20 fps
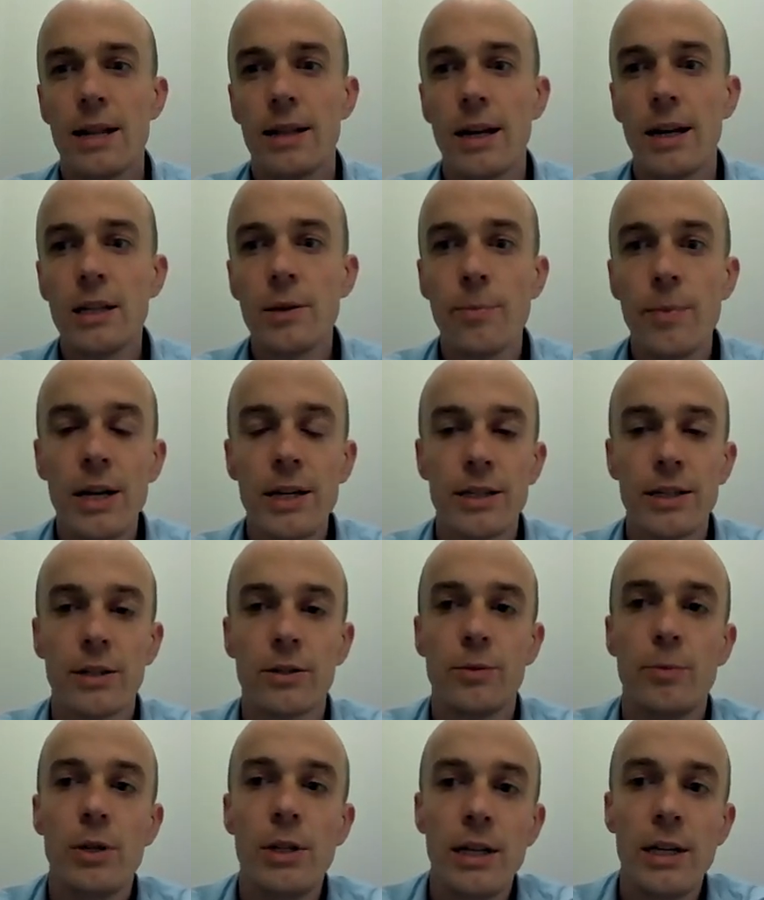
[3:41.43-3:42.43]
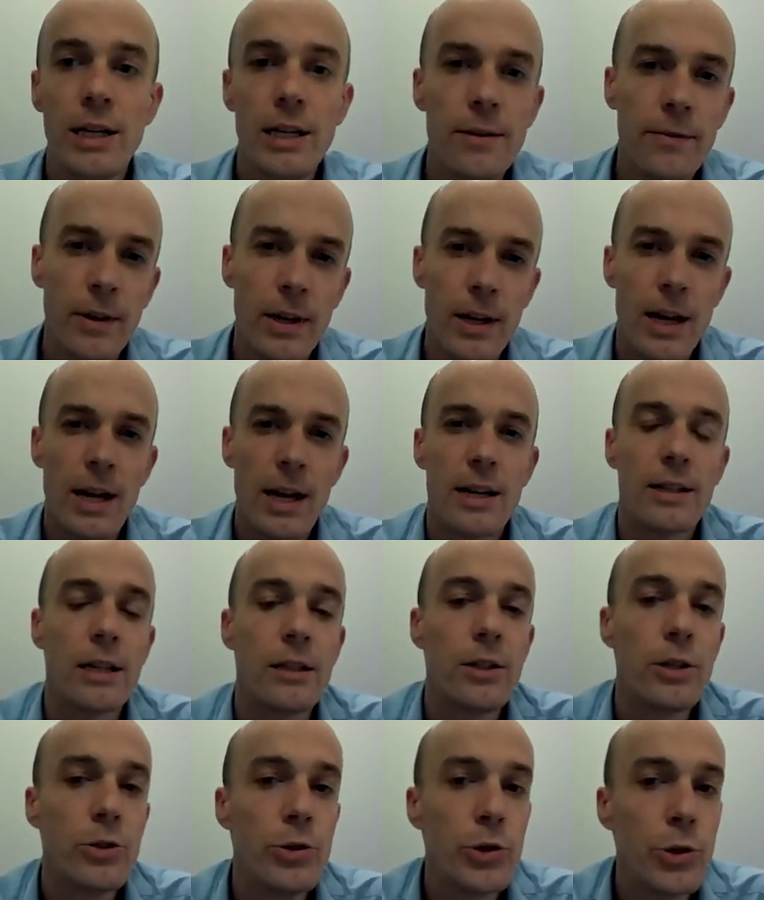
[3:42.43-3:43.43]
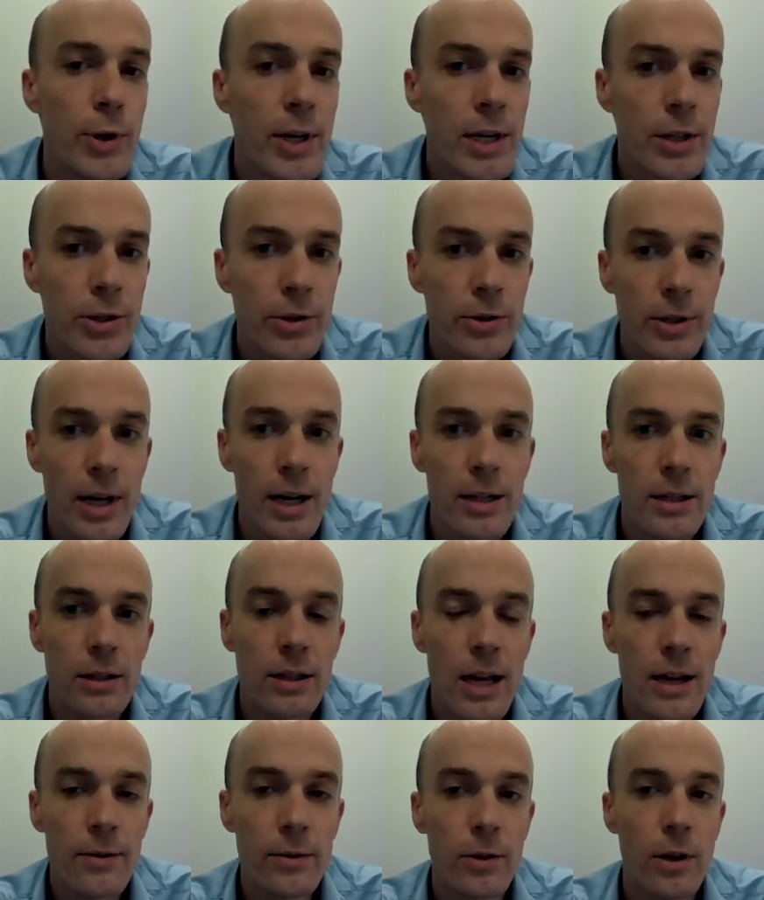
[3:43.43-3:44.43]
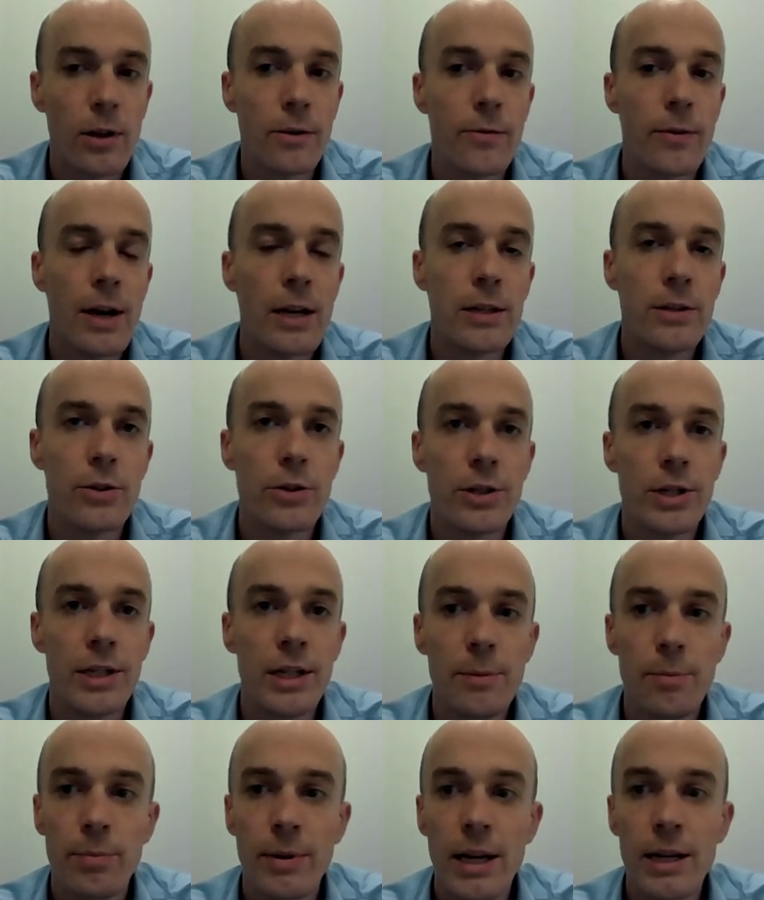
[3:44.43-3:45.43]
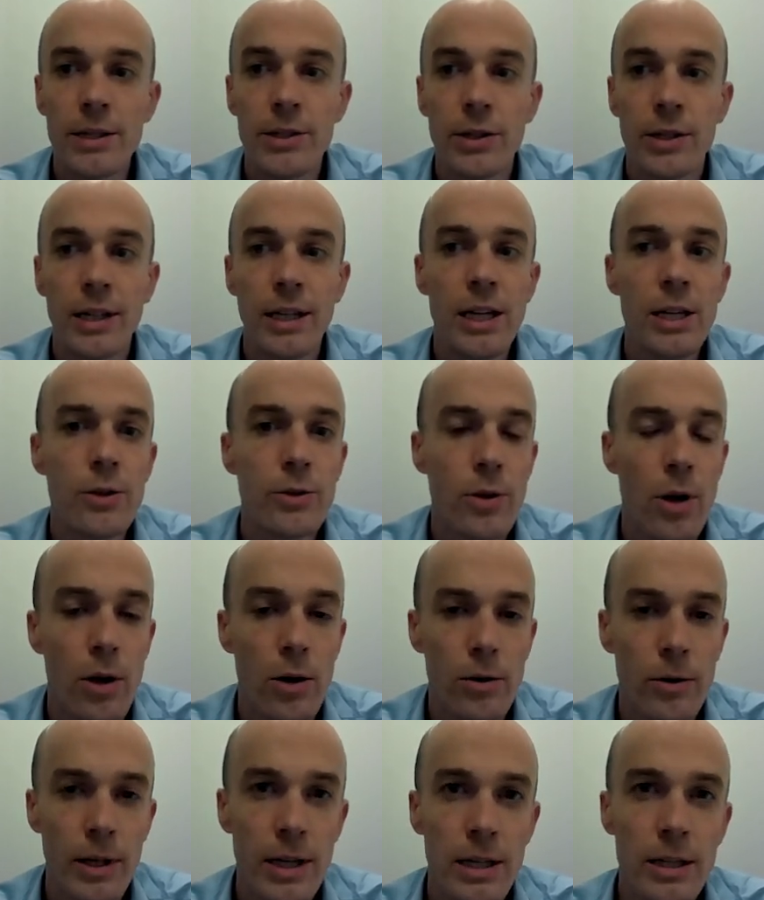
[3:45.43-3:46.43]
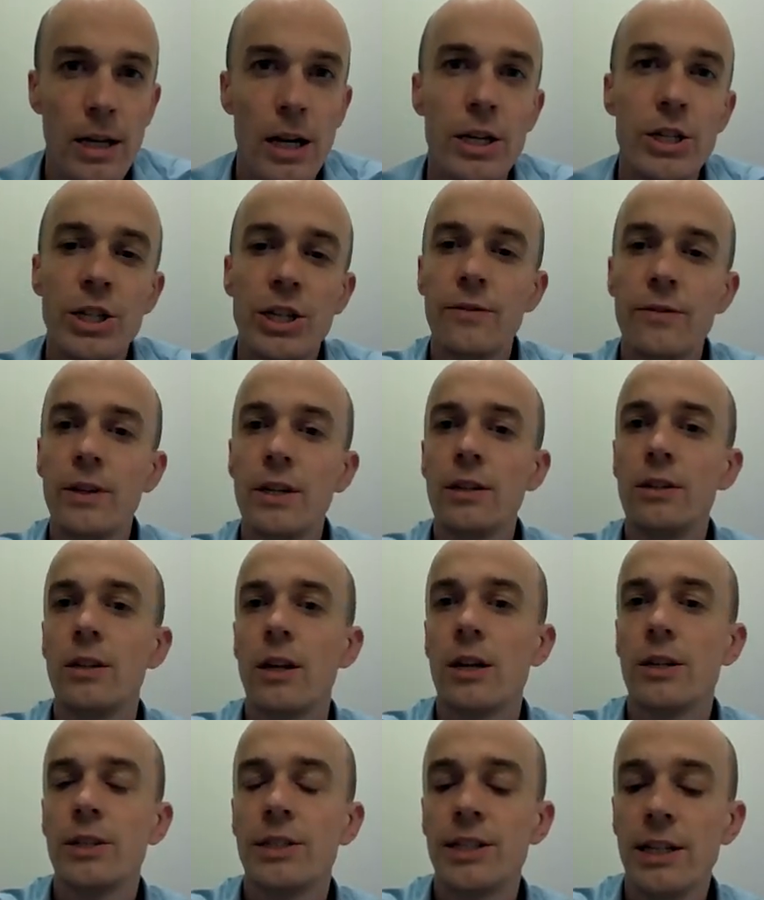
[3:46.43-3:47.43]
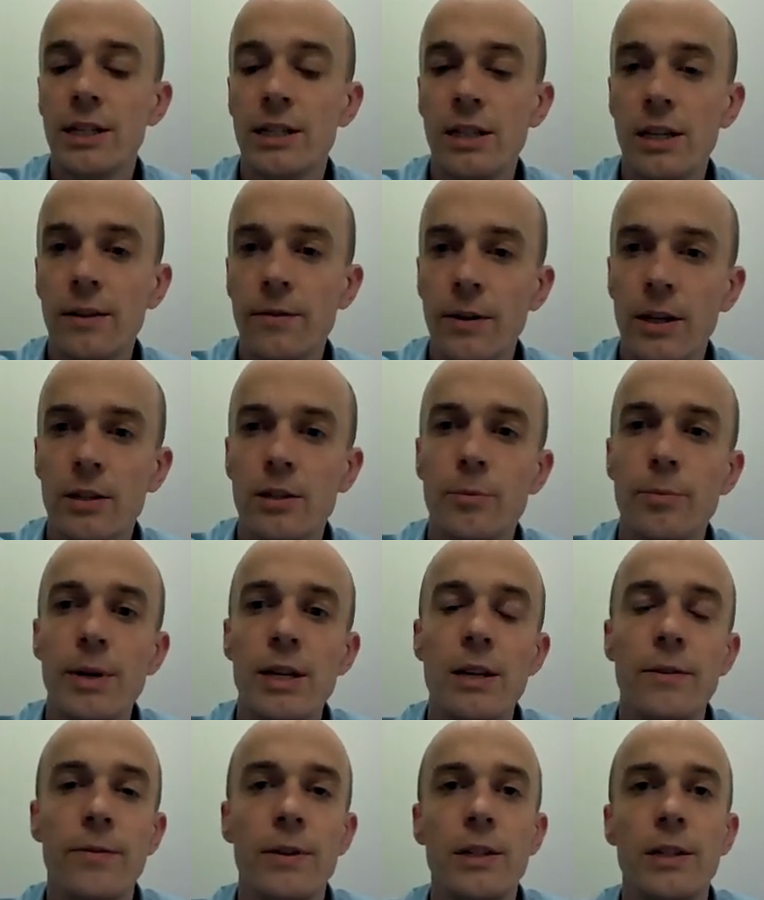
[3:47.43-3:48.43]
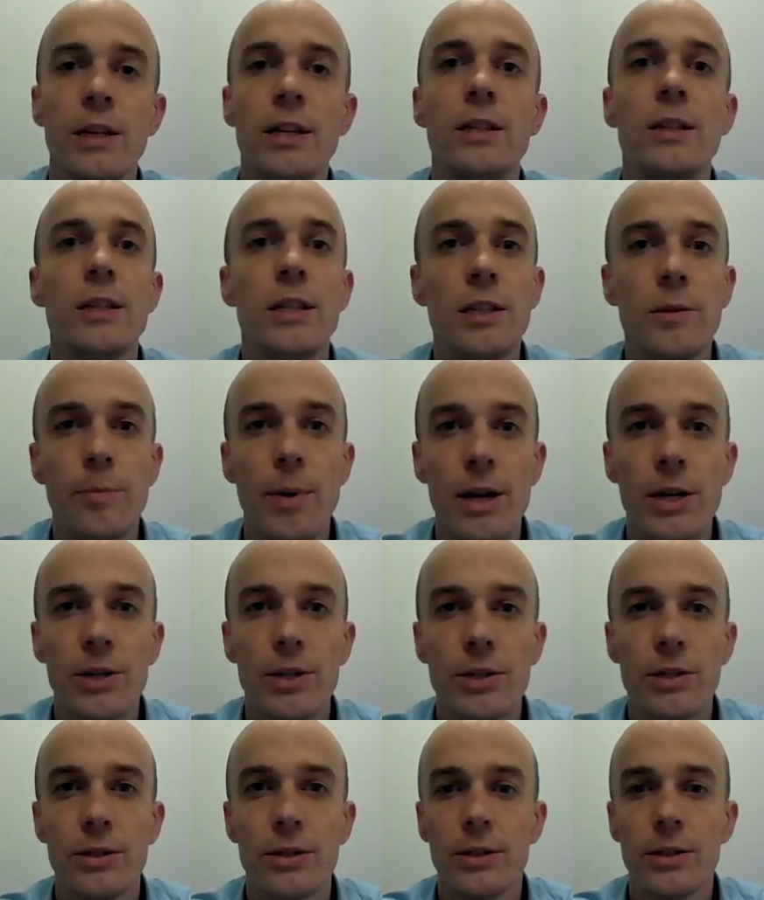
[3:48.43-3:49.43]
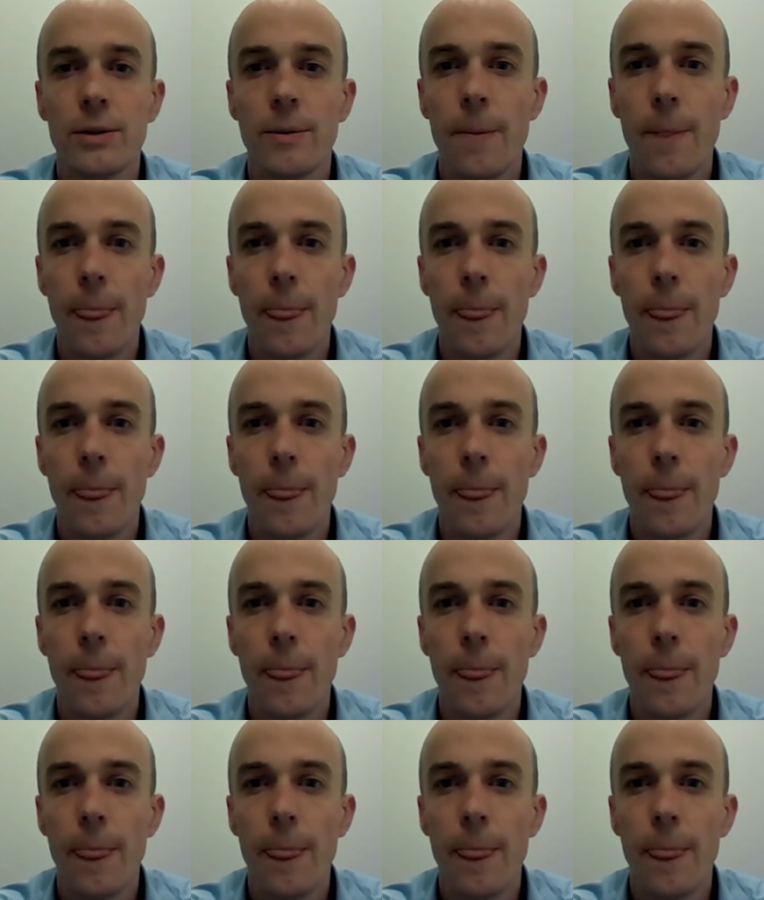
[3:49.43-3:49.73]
That makes us believe that the duration and level of energy plays a key role in achieving a significant benefit in these patients.